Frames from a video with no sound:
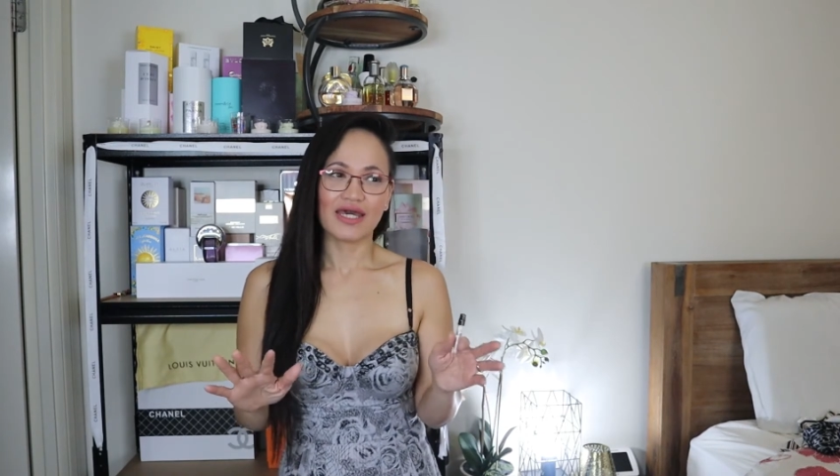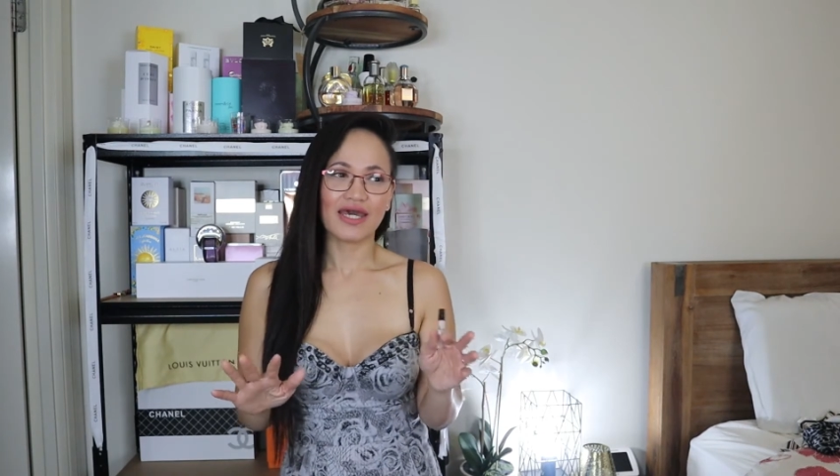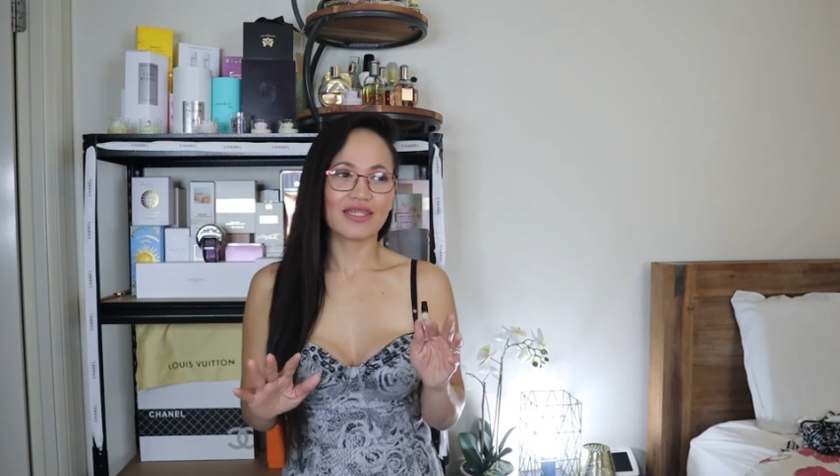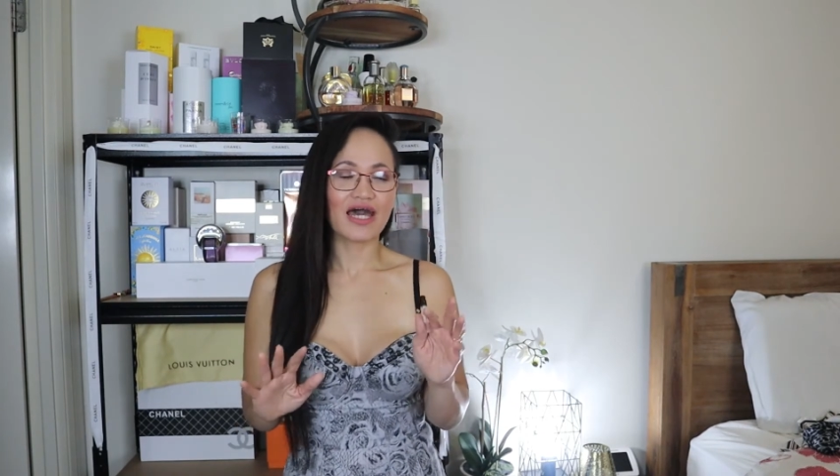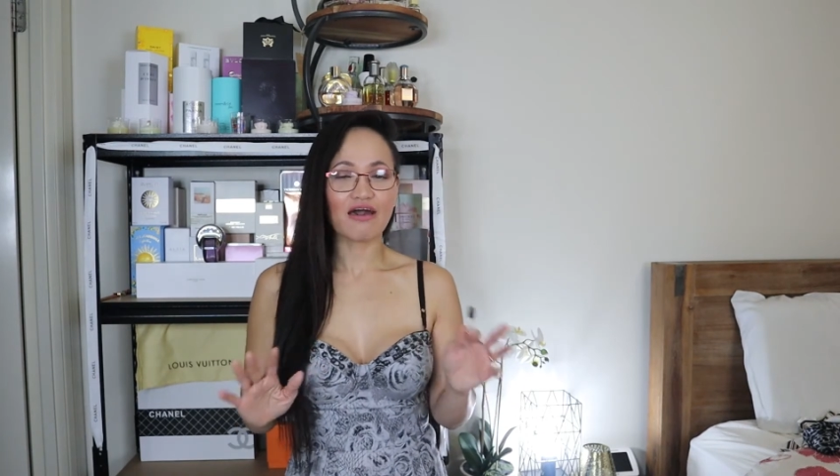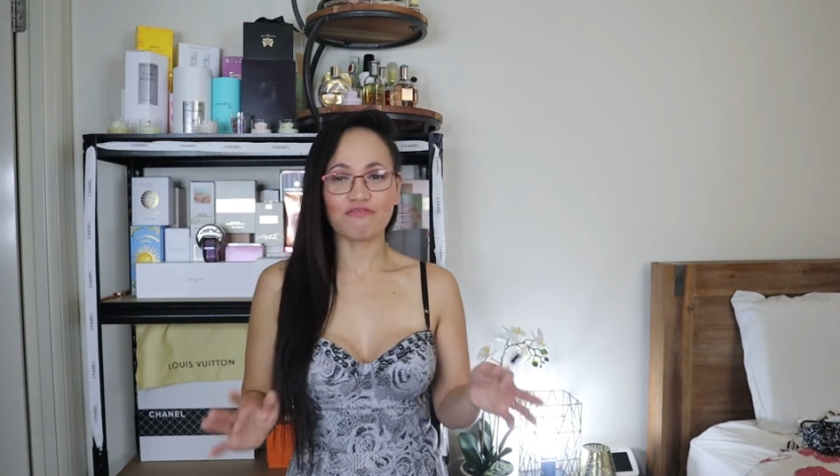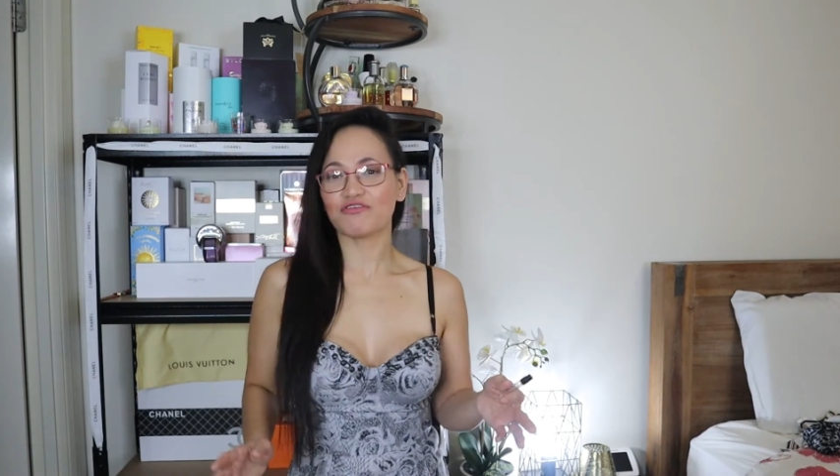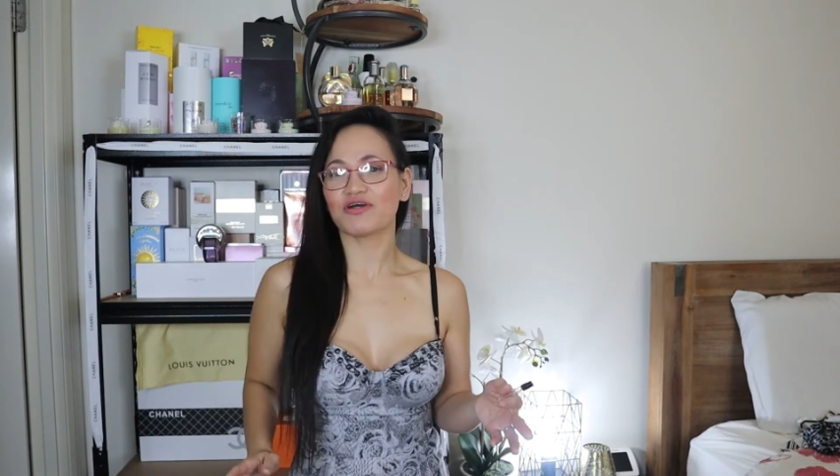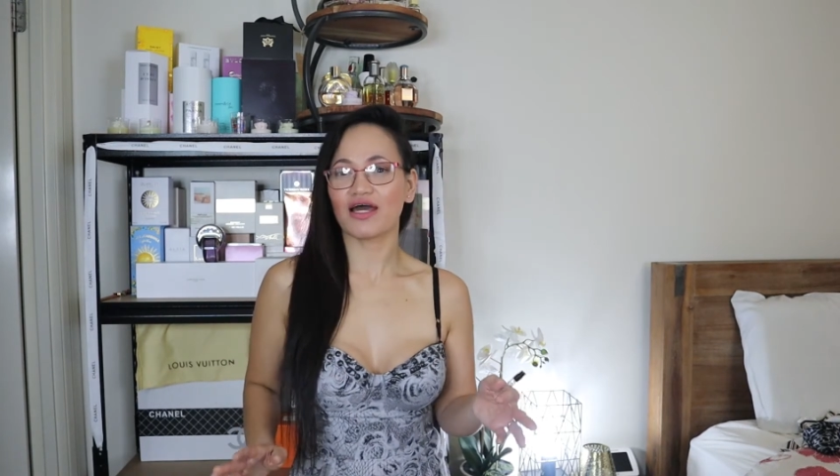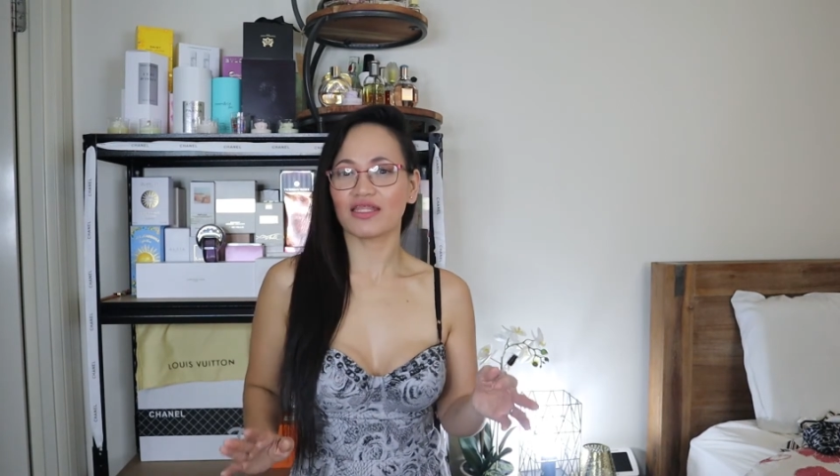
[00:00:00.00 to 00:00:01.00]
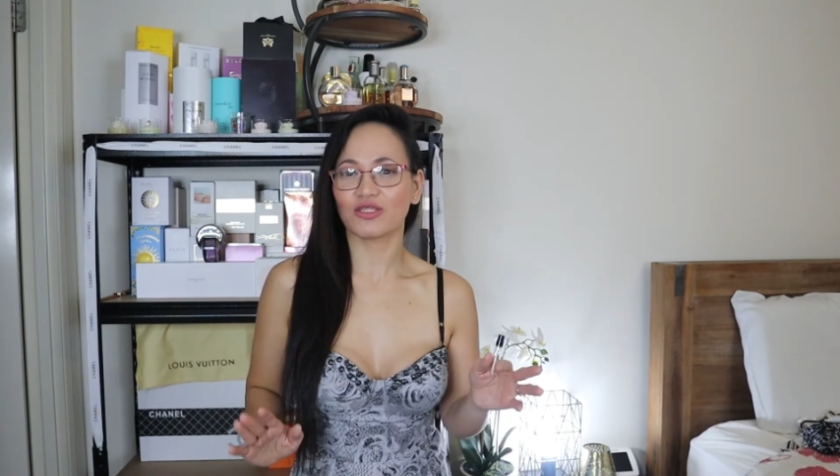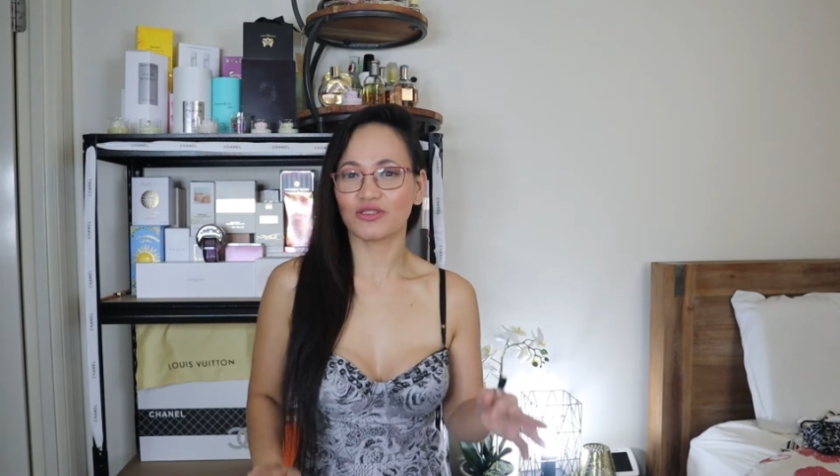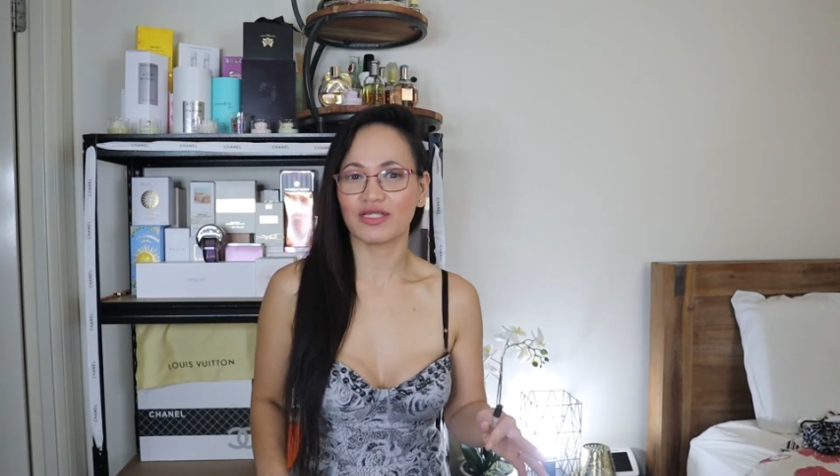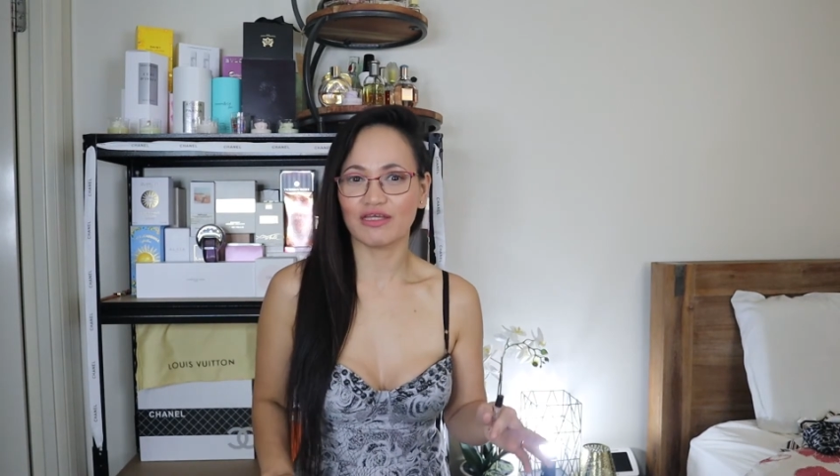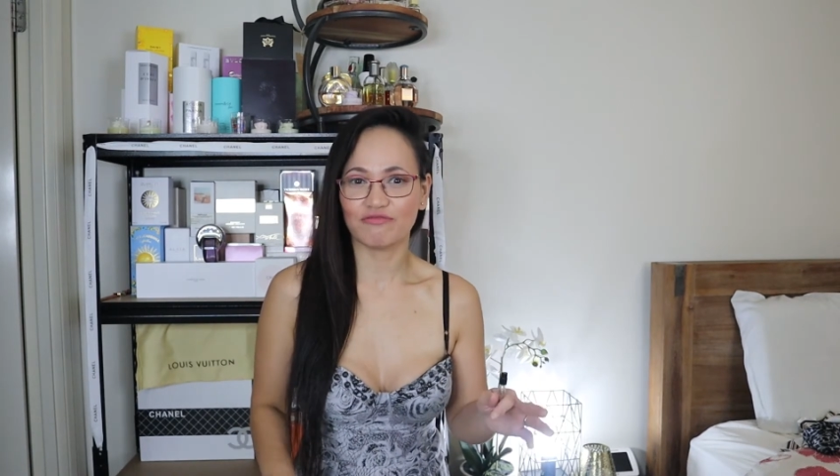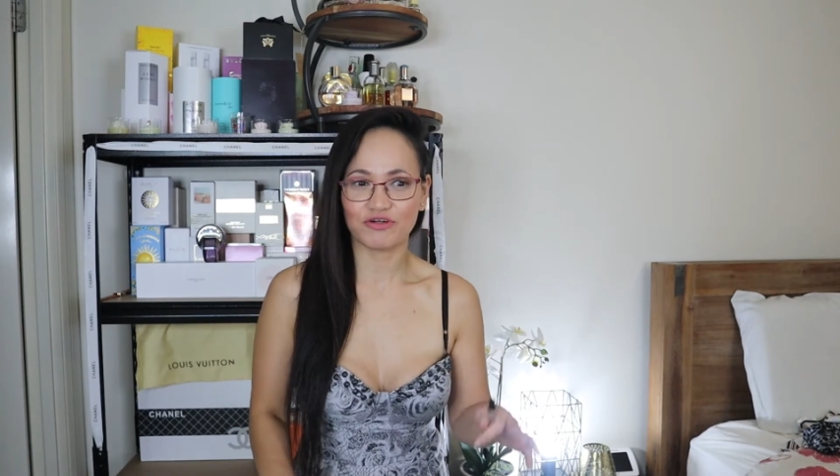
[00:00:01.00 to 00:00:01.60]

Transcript: and I forgot, totally